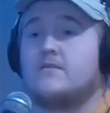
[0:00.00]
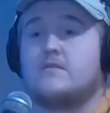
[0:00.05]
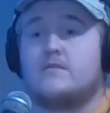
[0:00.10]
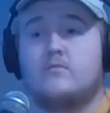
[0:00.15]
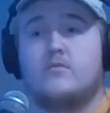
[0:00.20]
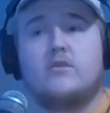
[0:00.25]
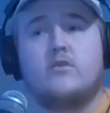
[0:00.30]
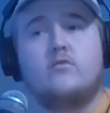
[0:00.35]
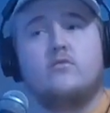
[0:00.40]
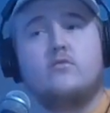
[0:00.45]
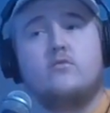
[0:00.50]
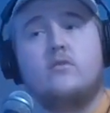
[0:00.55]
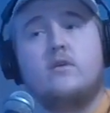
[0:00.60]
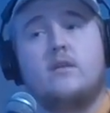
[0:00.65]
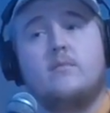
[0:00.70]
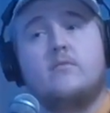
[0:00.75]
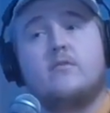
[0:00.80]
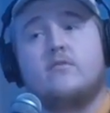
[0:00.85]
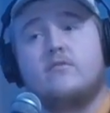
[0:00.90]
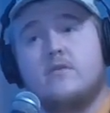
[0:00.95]
And when you do get
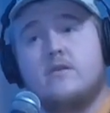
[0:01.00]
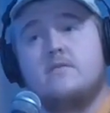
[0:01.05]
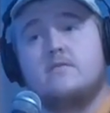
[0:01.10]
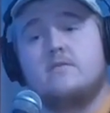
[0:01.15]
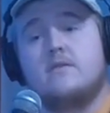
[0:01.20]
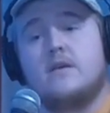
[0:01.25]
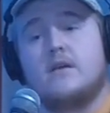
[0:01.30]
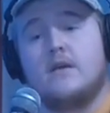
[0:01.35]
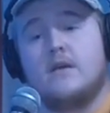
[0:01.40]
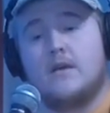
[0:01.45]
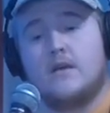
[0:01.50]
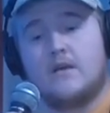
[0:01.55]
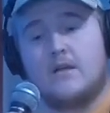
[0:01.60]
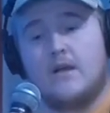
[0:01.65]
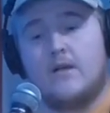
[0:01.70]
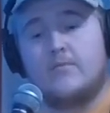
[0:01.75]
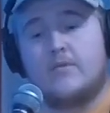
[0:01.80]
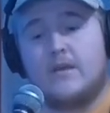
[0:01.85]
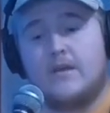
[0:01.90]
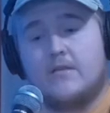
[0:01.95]
them to grunt,
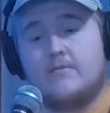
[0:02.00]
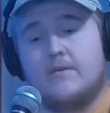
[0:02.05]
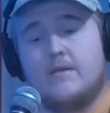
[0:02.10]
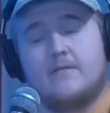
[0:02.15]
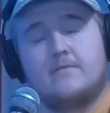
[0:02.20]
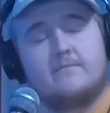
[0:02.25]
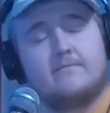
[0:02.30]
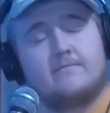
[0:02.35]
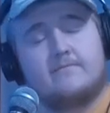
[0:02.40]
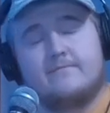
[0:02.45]
coming in, man.